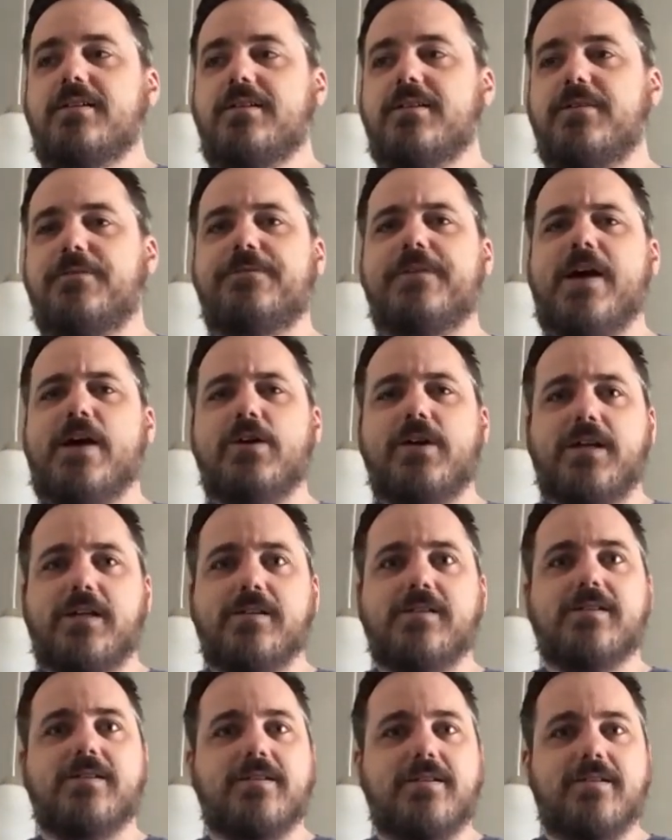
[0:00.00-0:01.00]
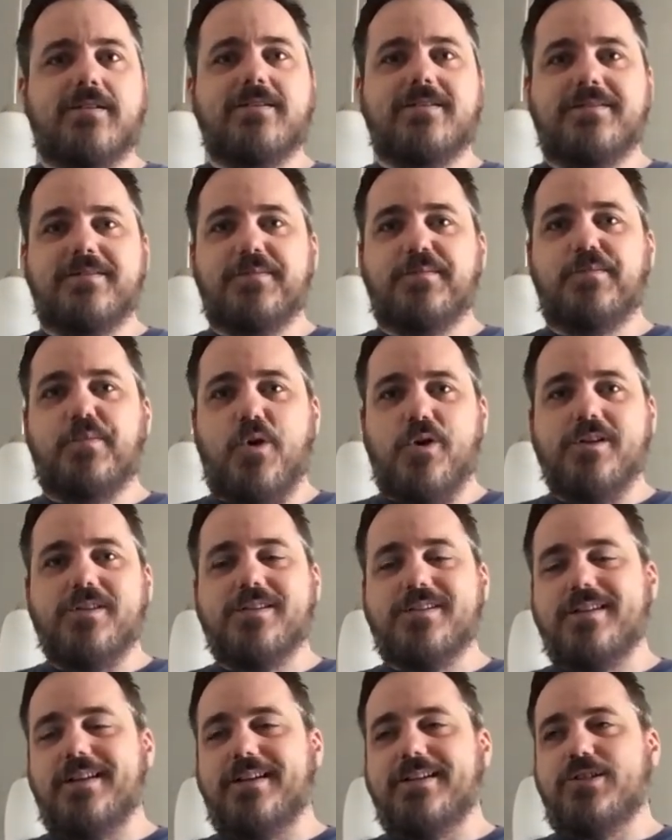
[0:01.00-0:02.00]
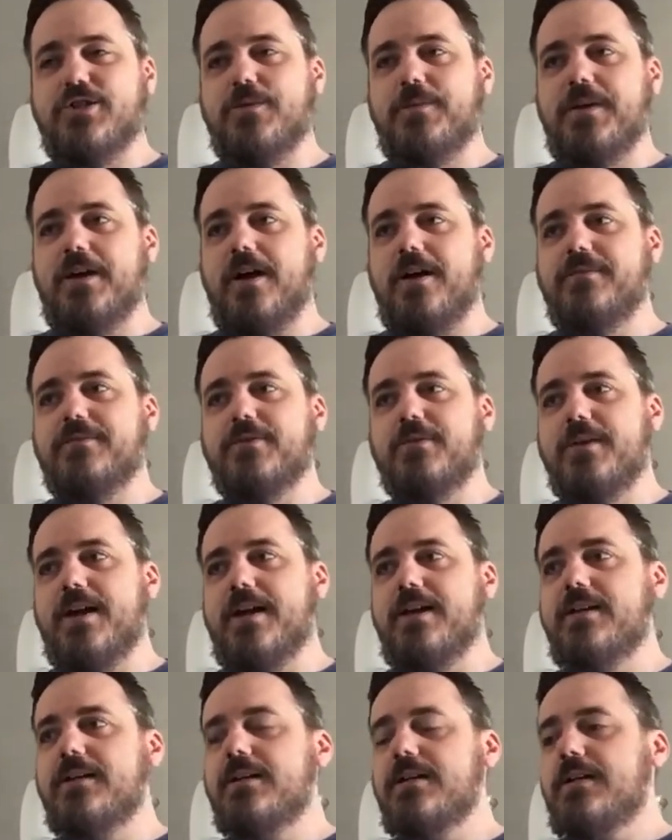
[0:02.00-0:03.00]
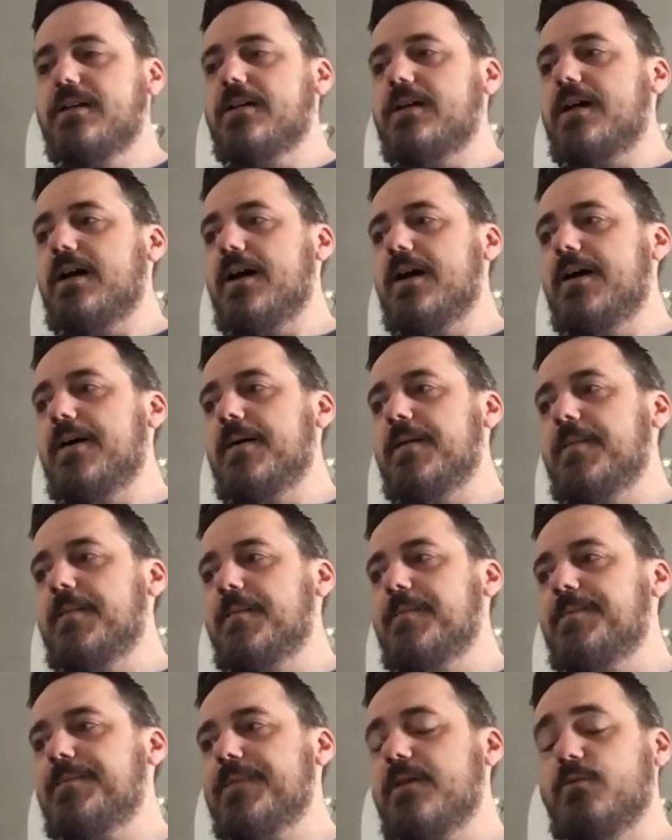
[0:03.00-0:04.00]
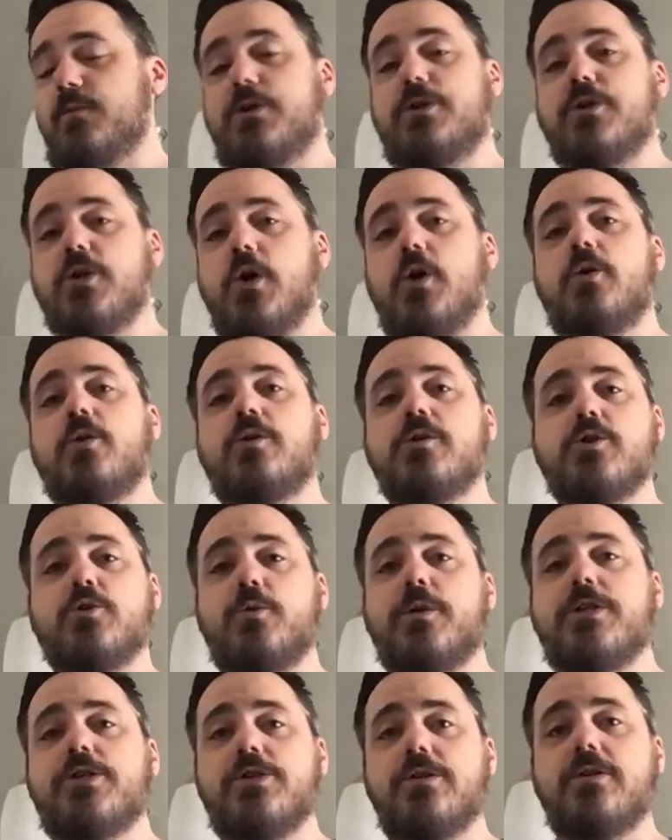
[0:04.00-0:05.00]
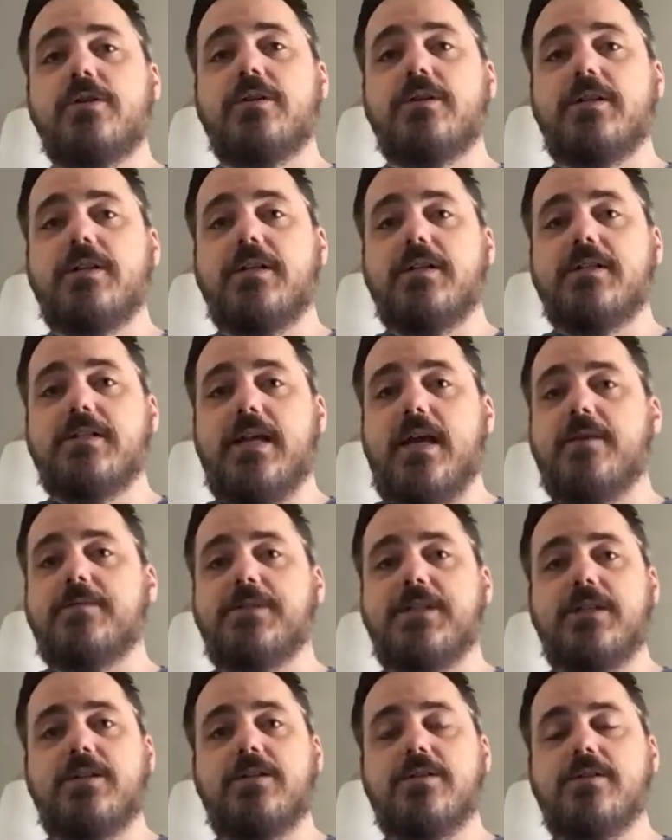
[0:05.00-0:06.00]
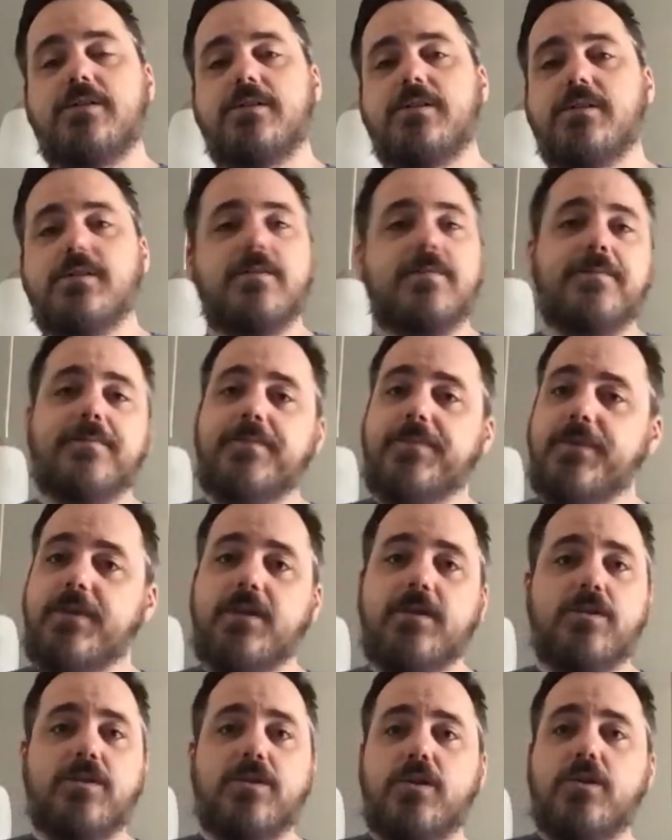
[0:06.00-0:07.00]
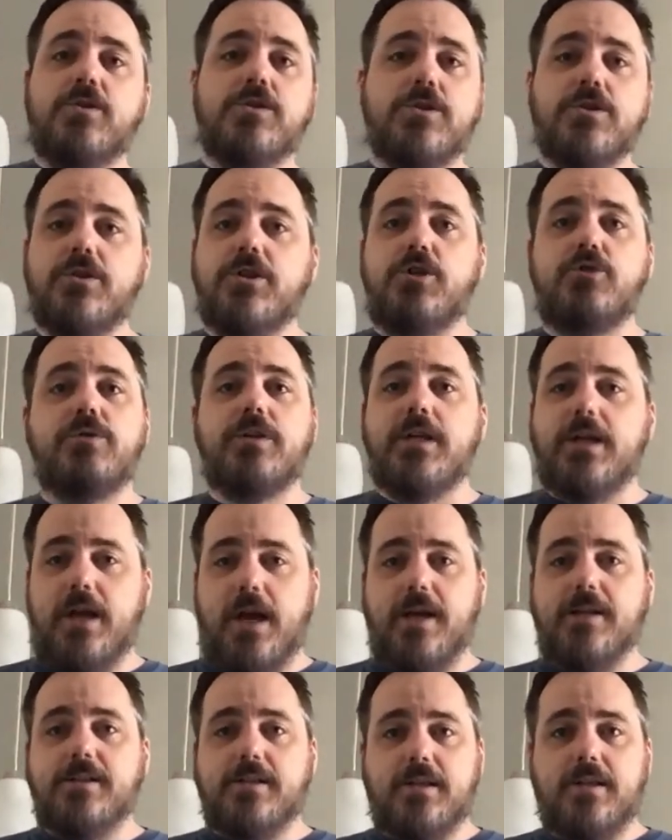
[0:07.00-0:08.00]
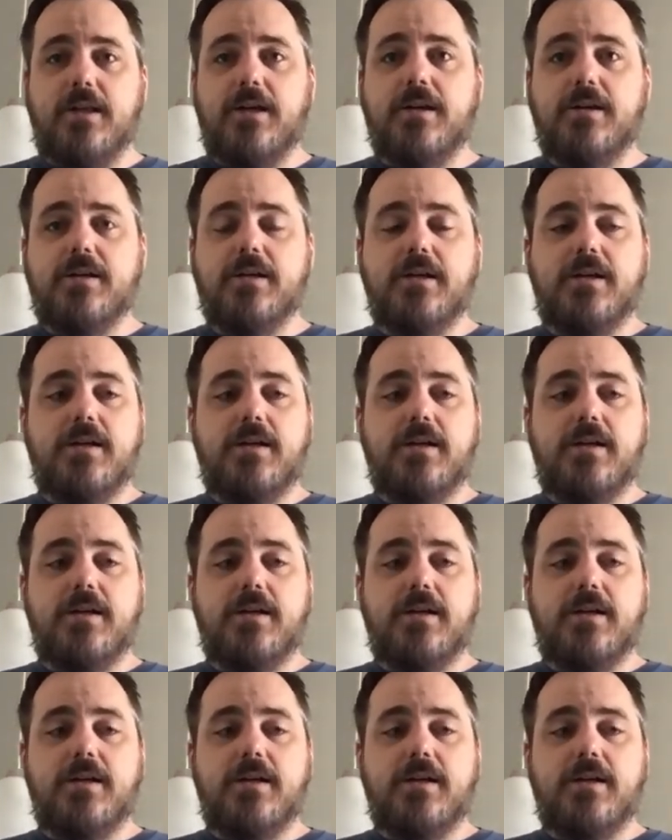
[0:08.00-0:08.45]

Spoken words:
nefarious parts like Jimmy Hoffa, right? When you go to those regional exam centers, those are union guys in there.